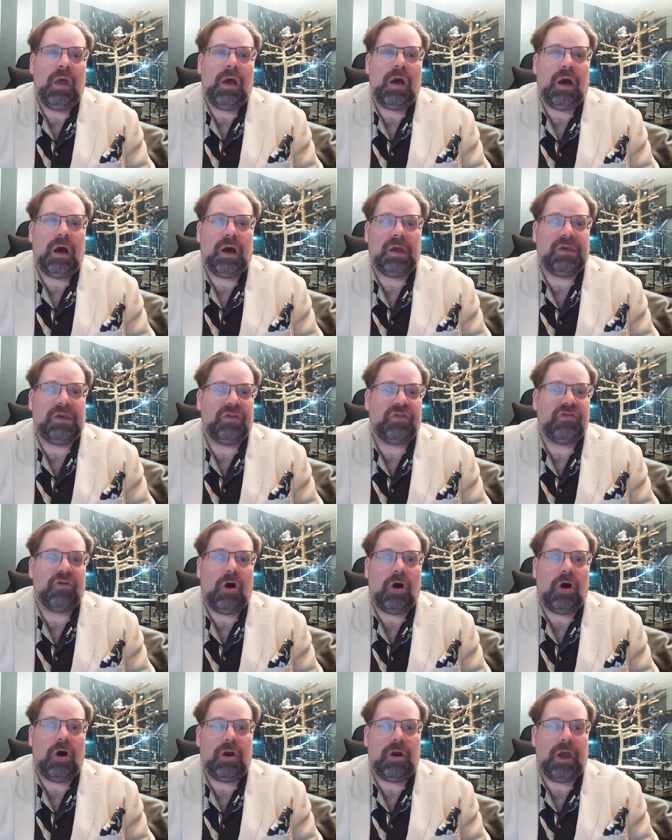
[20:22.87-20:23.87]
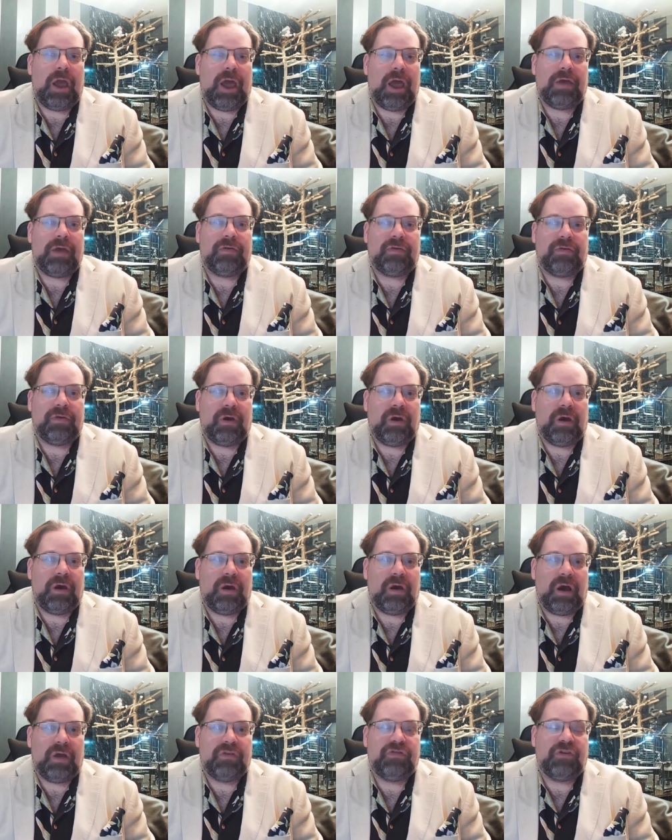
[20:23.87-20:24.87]
Uh, Qatar has
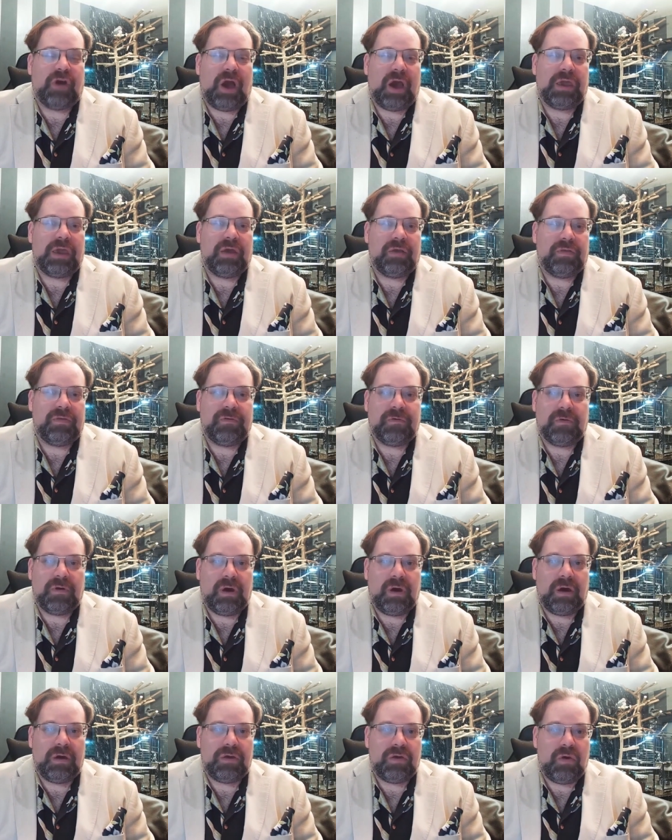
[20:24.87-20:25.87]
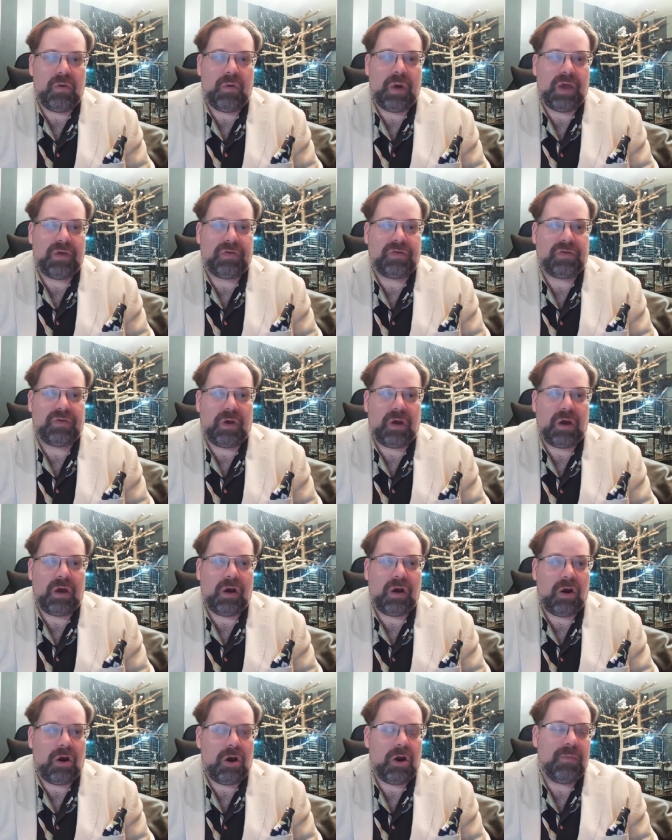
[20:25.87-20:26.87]
uh, a giant U.S. Uh,
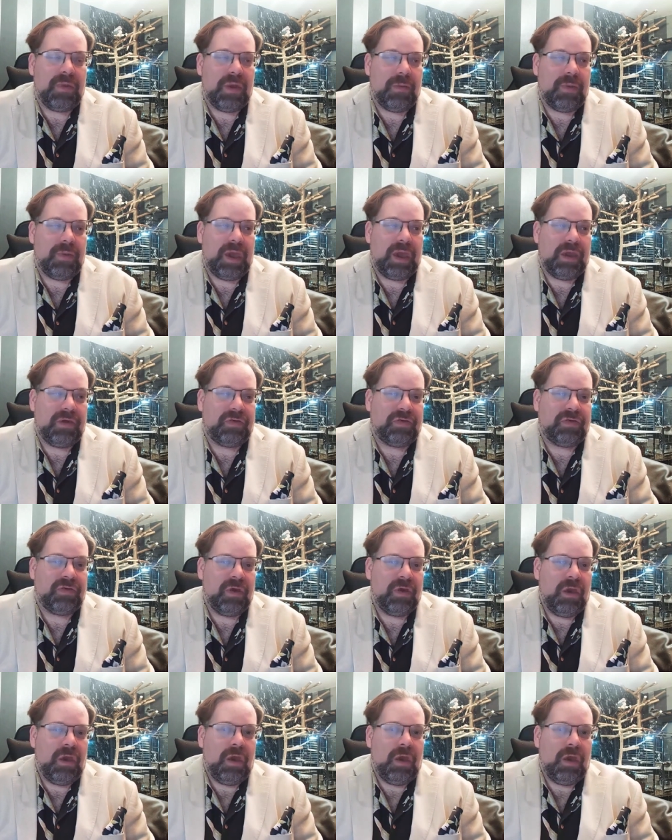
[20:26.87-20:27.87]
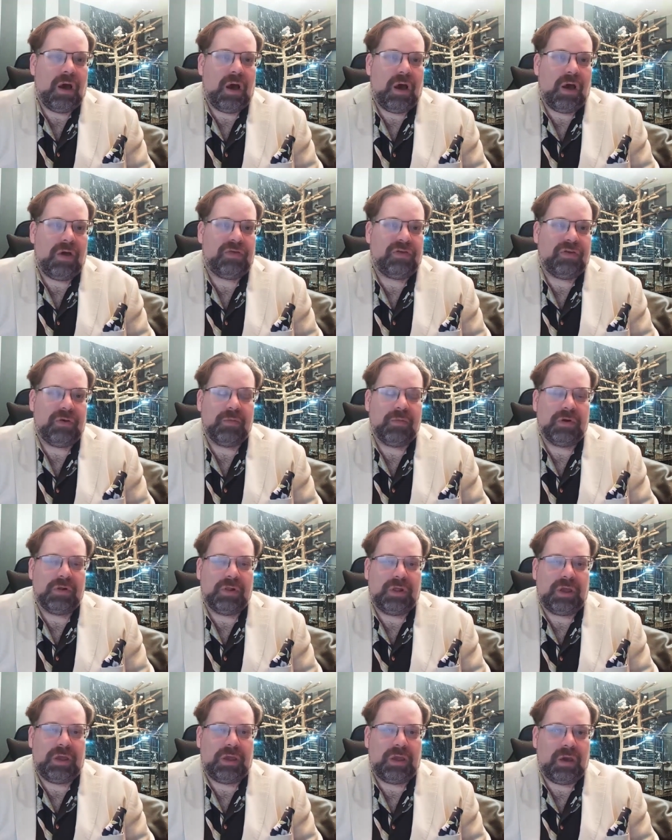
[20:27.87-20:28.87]
uh, army base. Uh,
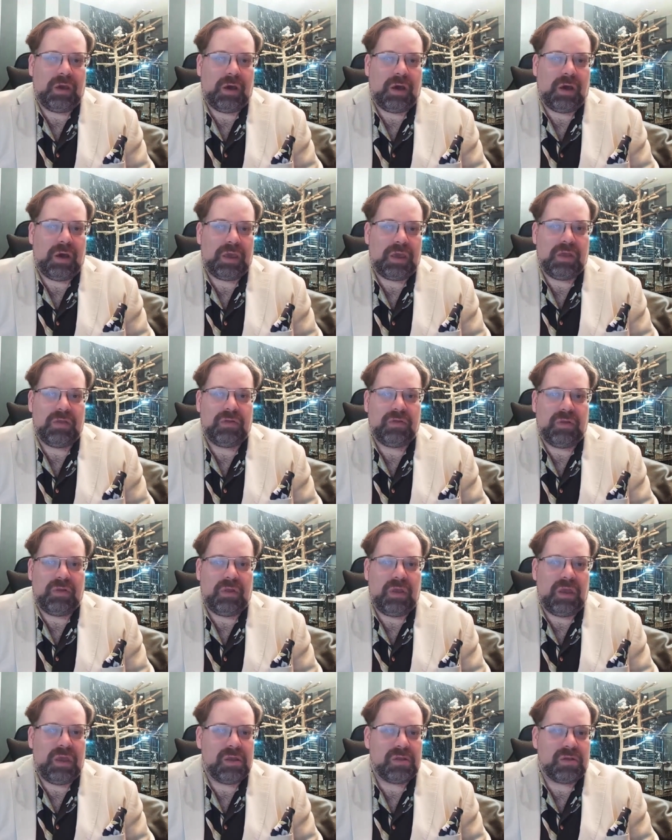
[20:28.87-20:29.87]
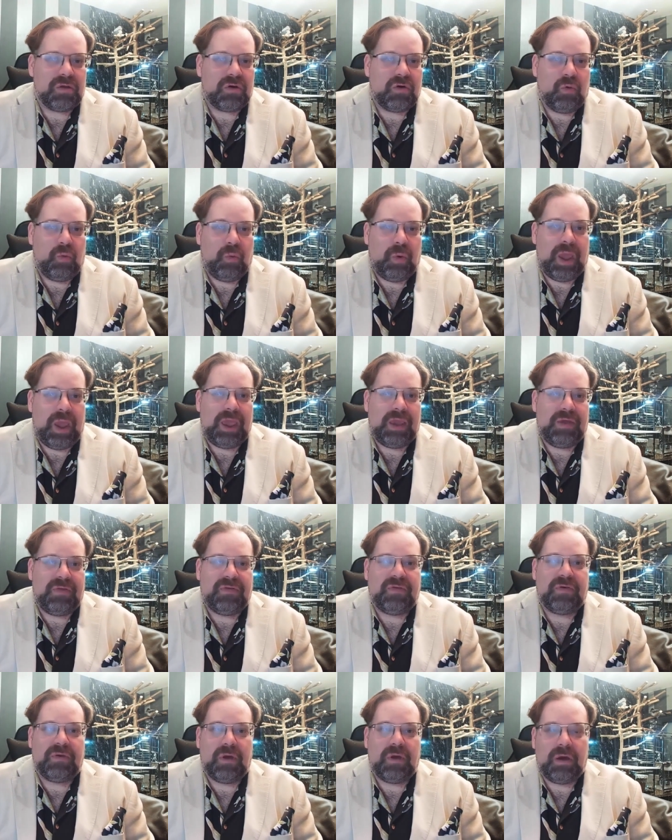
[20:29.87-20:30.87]
similarly, in in Kuwait,
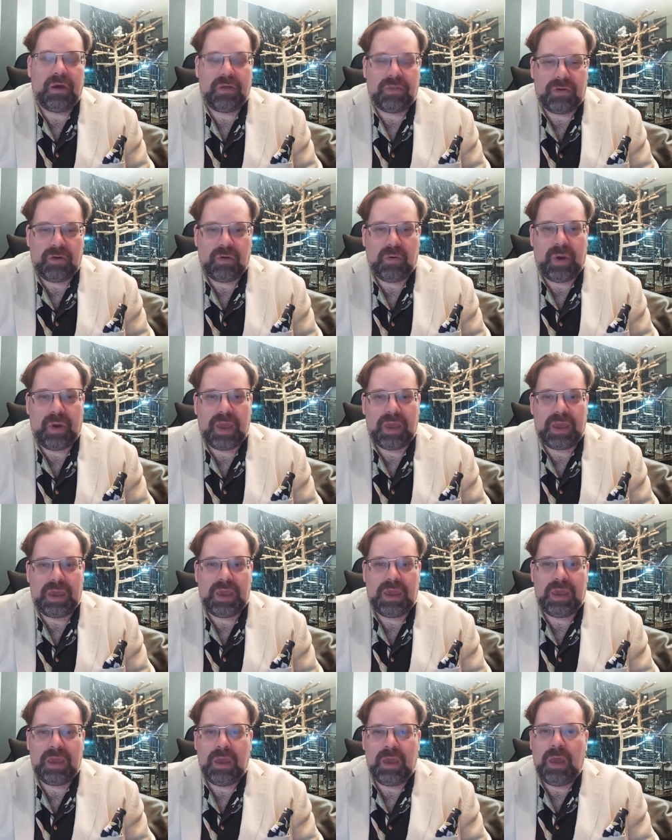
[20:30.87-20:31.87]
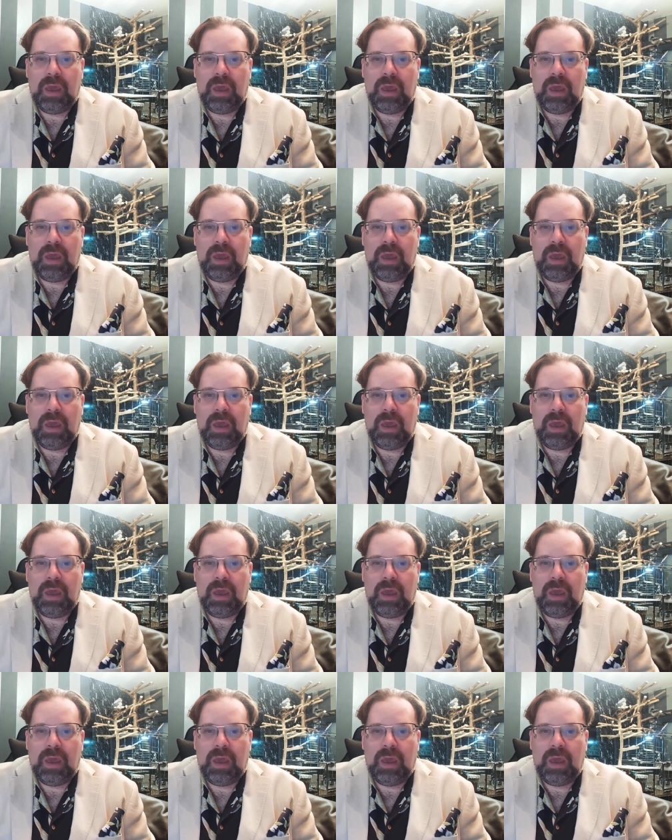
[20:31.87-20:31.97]
the UAE.